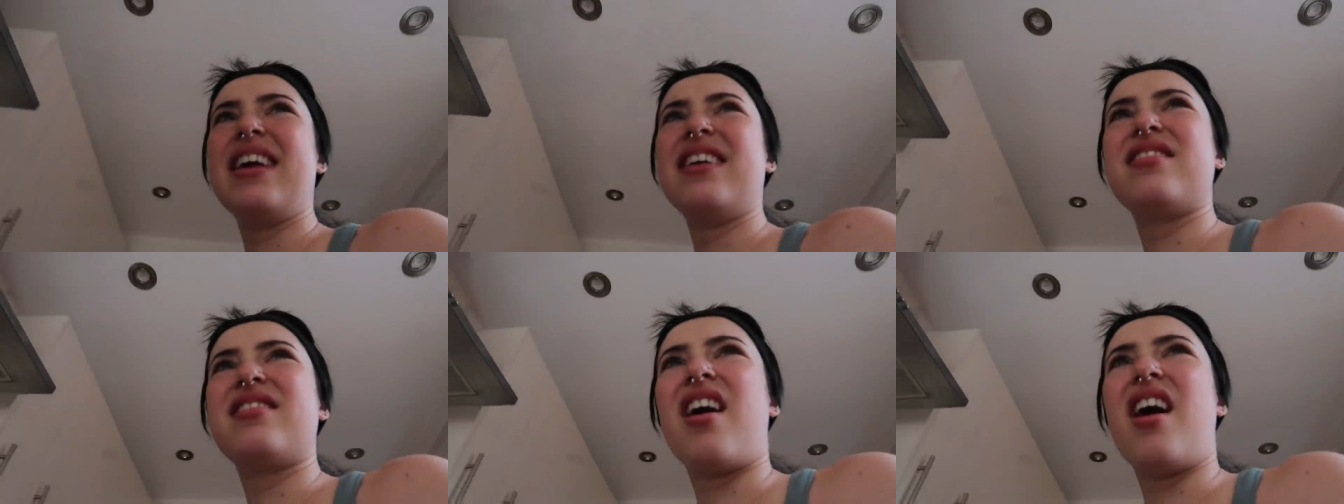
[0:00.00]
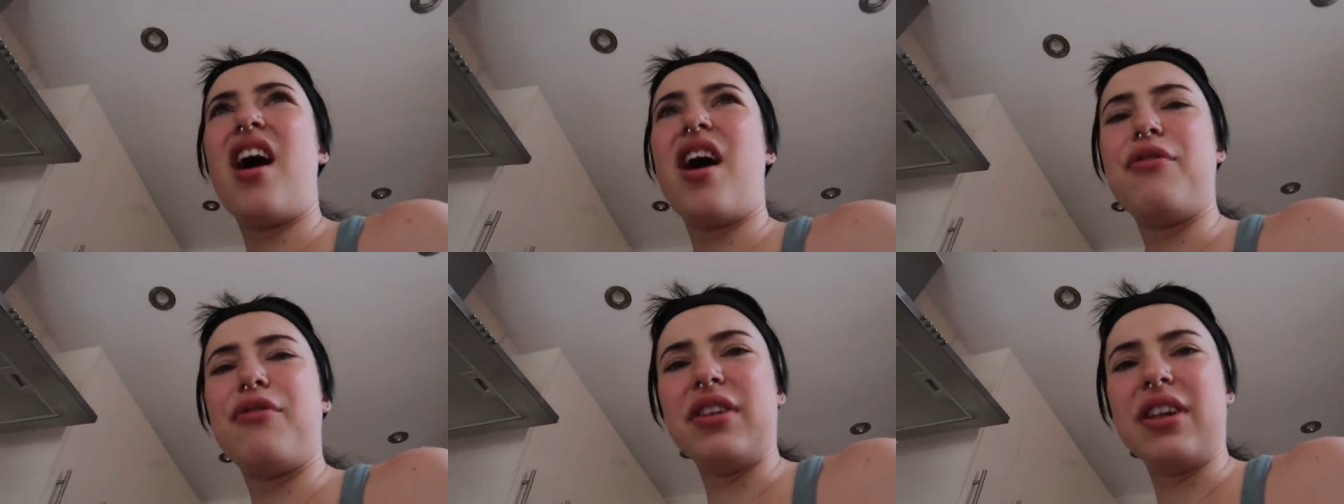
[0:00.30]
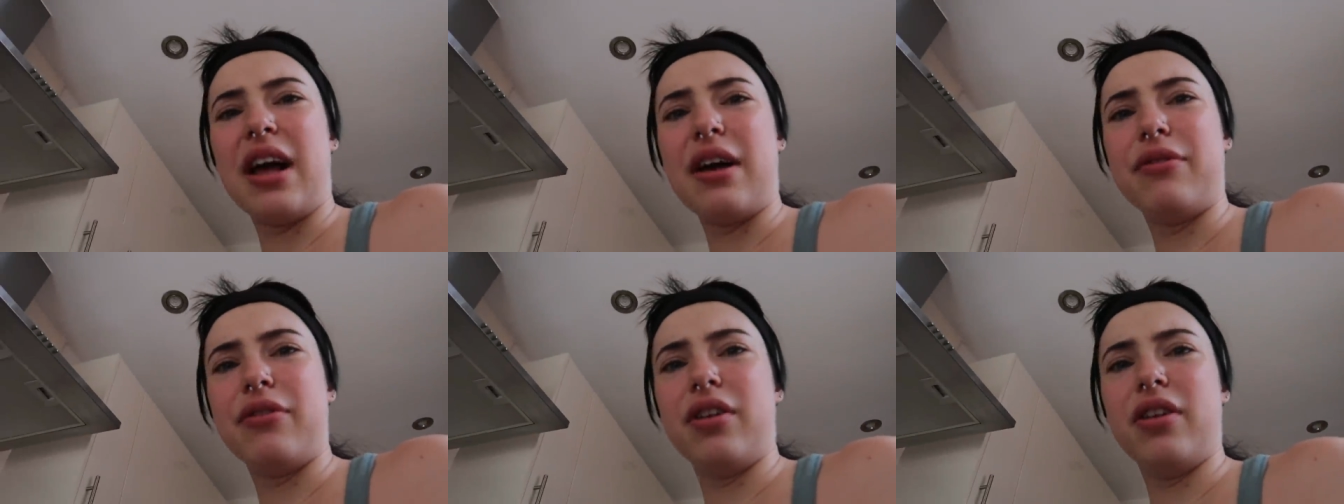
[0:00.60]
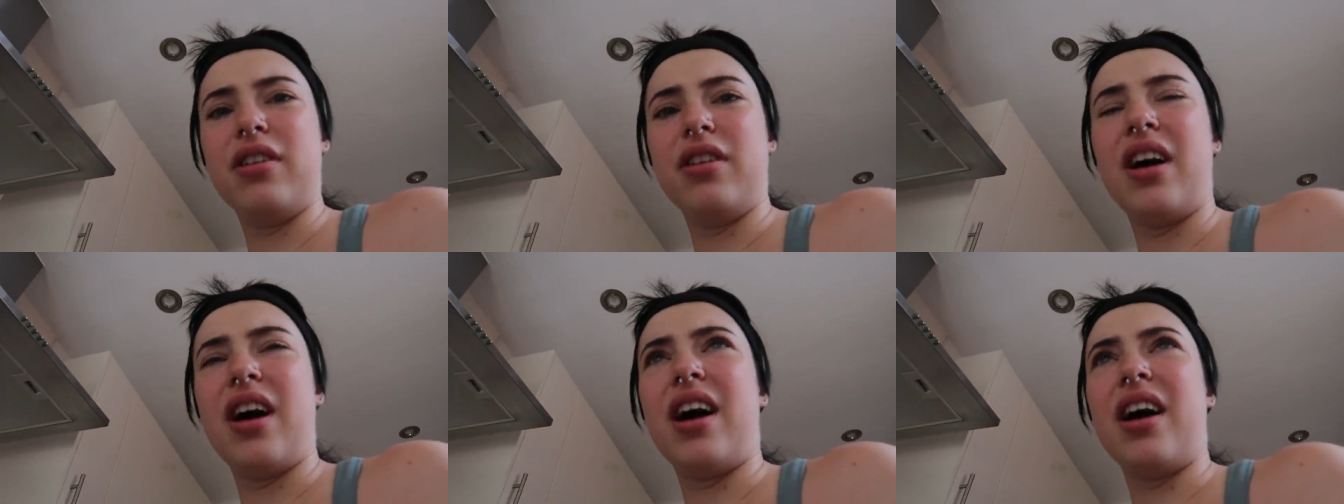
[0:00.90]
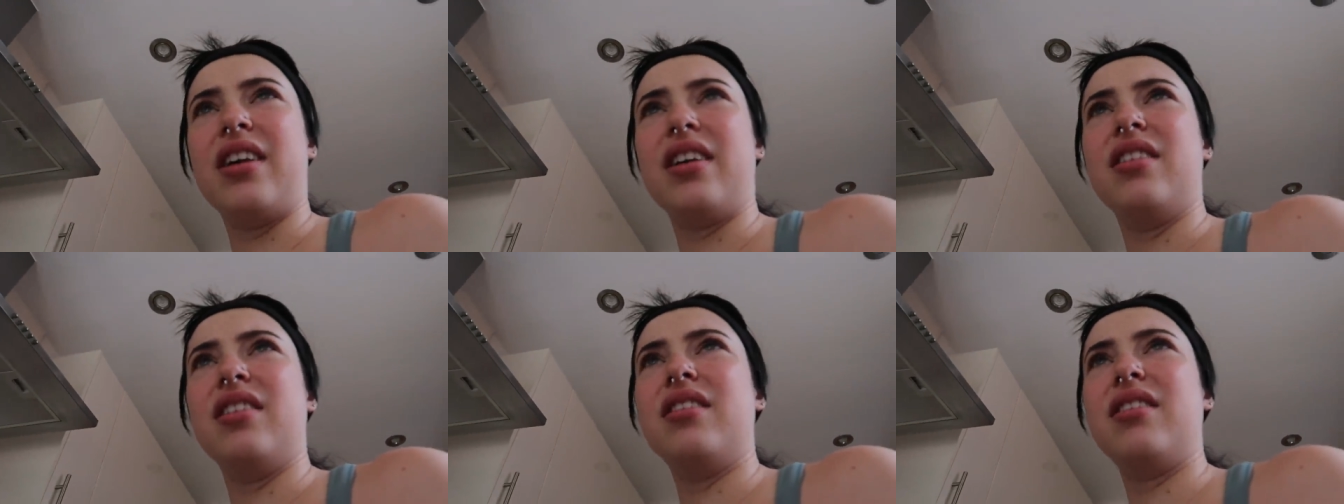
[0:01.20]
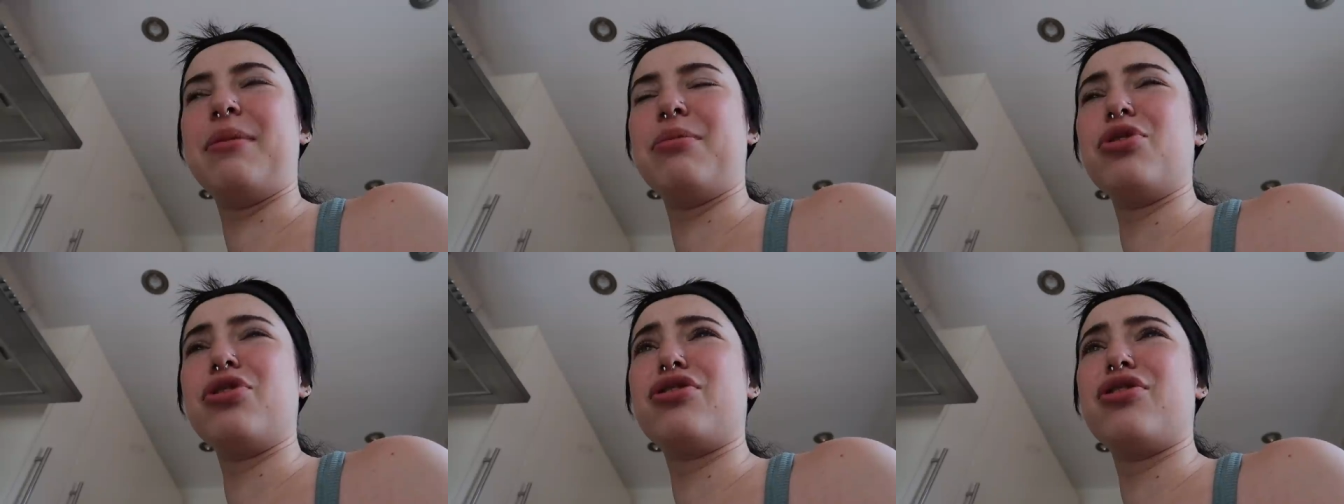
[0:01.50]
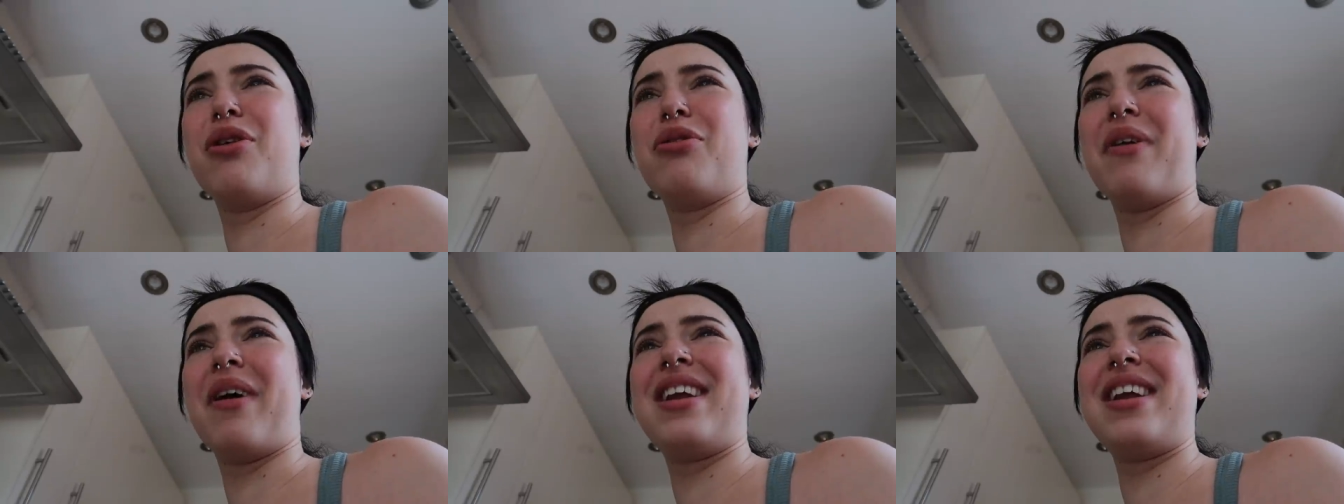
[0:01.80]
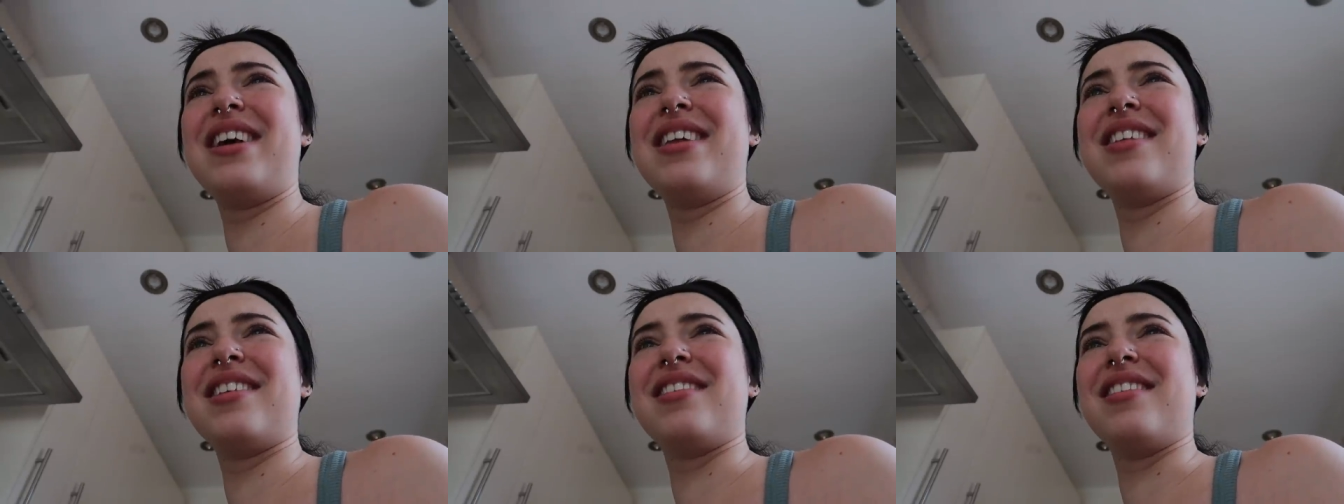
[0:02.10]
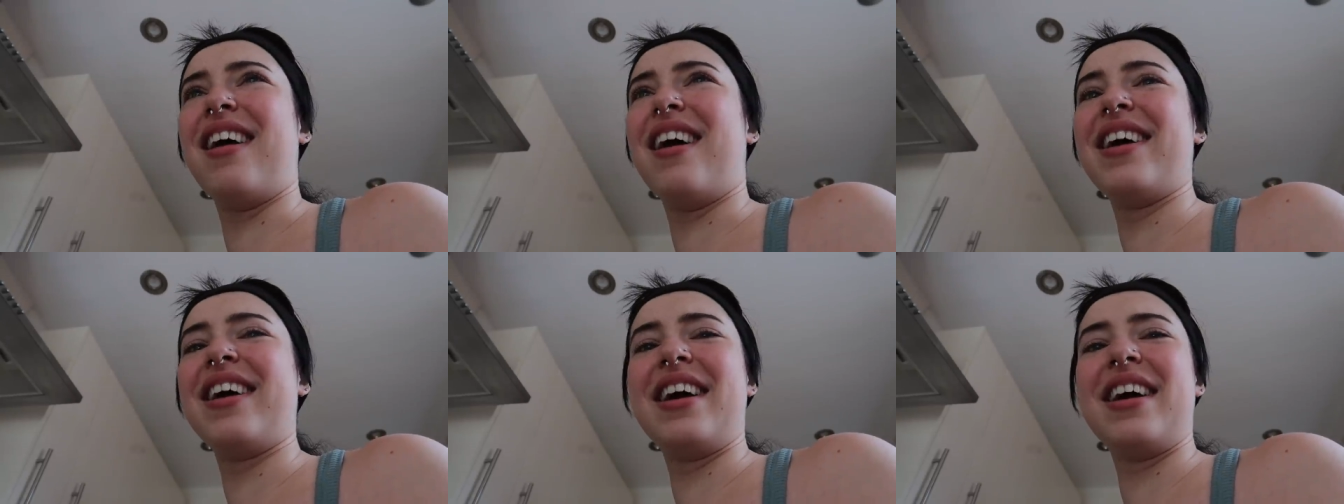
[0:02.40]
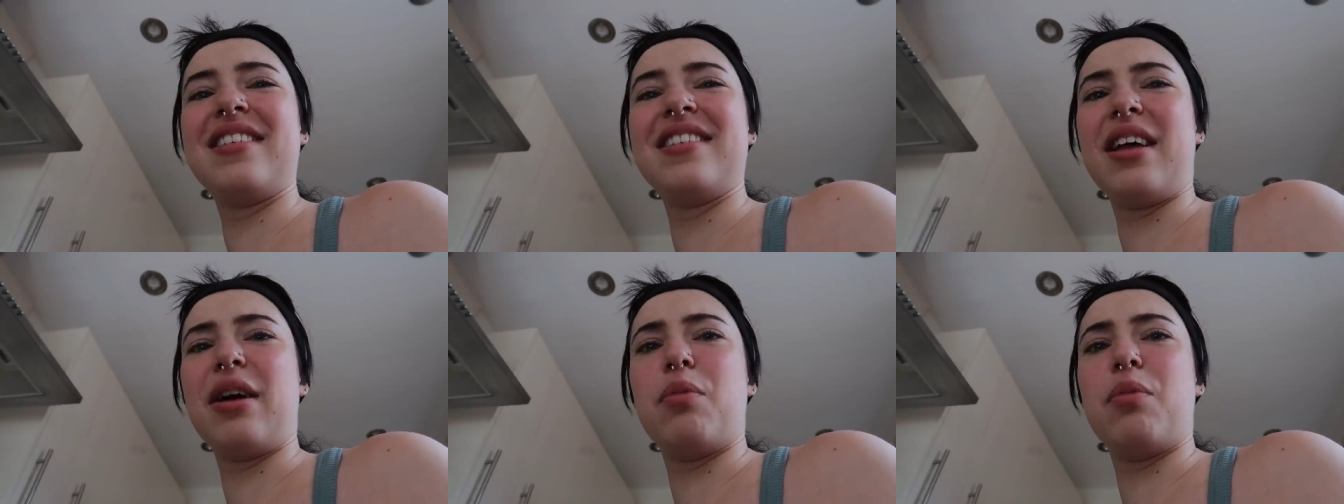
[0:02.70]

is half eleven and I'm just not ready in the slightest.